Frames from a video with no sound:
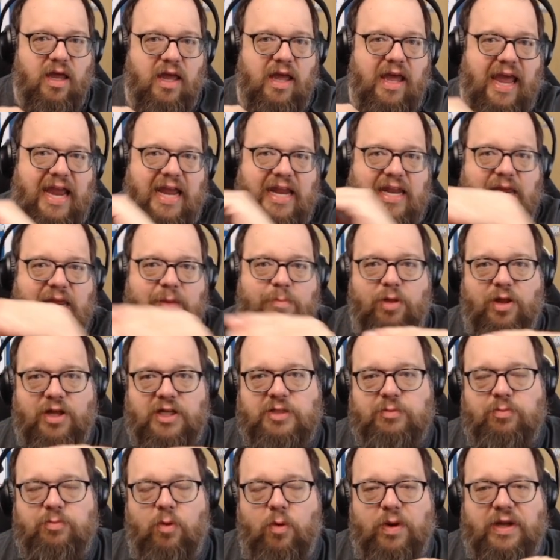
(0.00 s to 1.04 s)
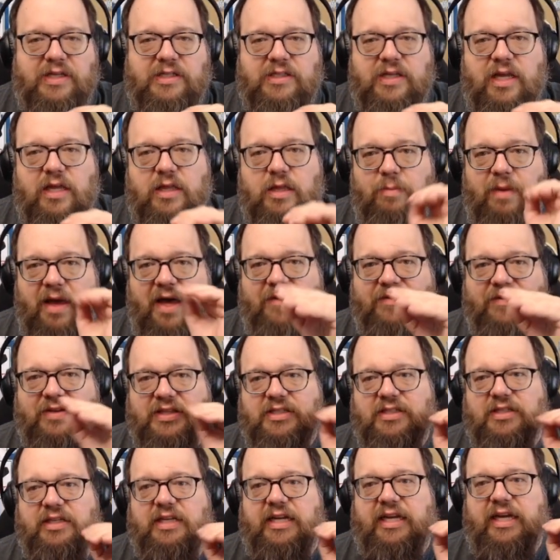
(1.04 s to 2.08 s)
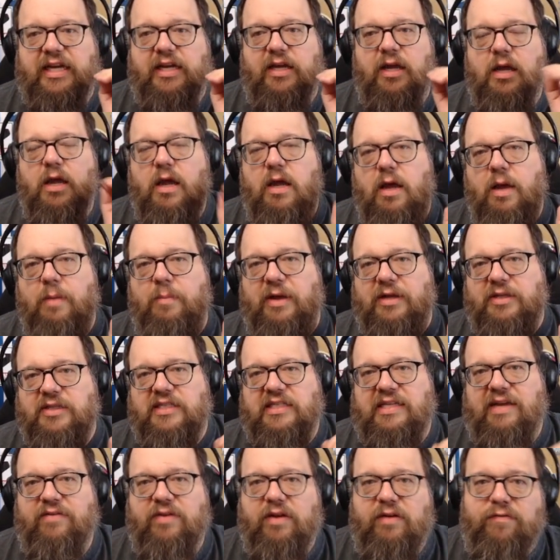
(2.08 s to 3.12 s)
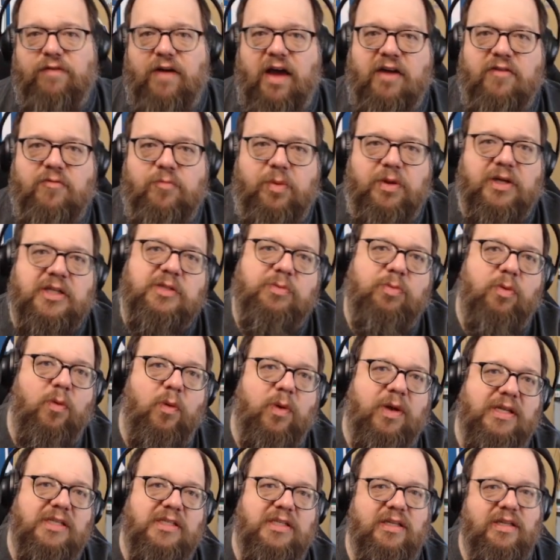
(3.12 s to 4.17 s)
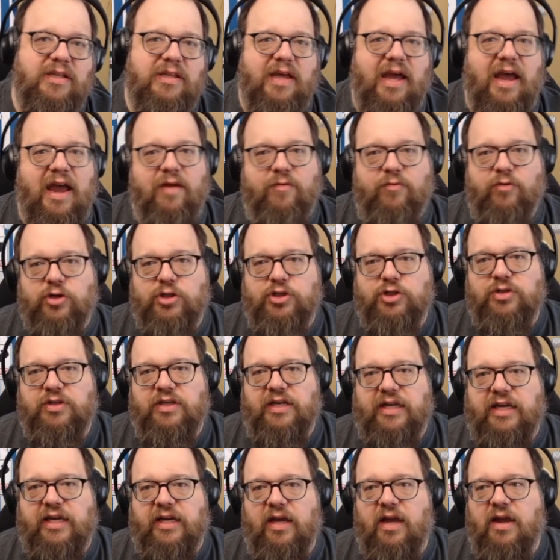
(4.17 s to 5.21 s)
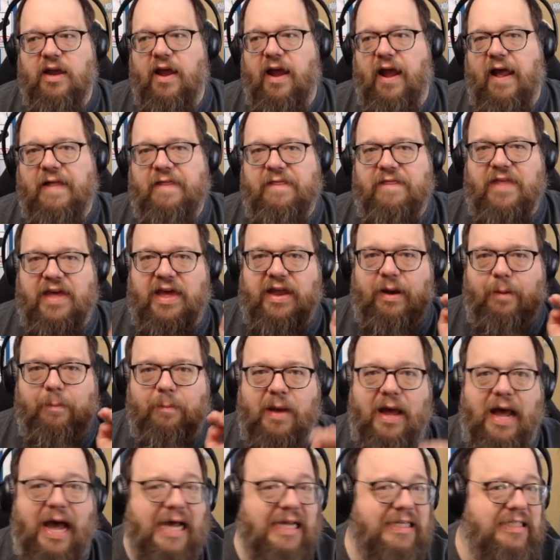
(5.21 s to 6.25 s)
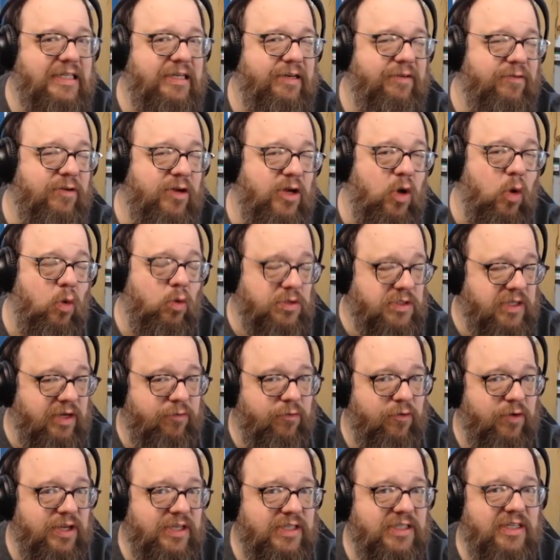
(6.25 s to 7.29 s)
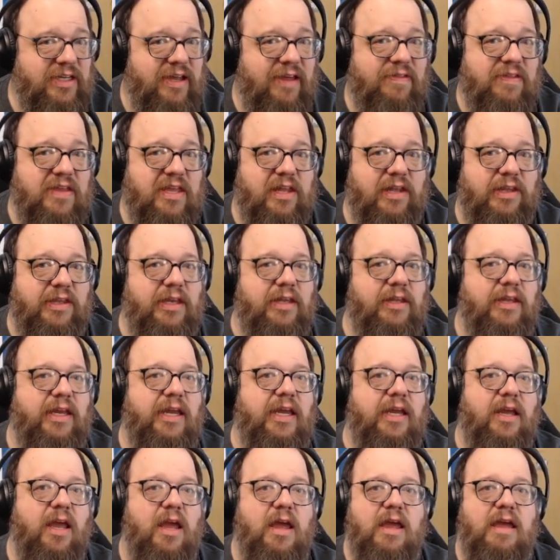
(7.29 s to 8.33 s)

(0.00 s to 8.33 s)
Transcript: 80 plus points in the balance league, about 75 plus points in the average league, and then a positive goal difference in the Elite League.